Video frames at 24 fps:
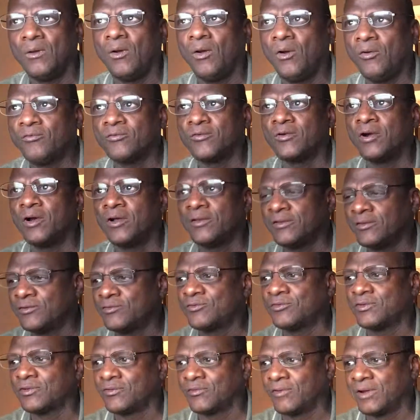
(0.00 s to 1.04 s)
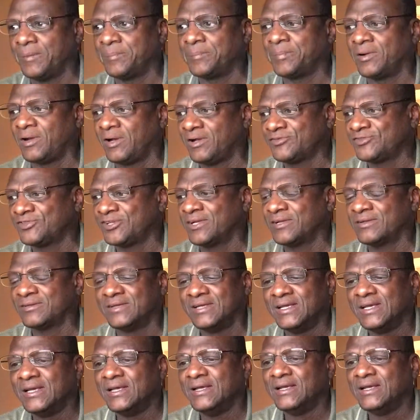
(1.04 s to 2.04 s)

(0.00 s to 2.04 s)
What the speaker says: Overall, this was a great project,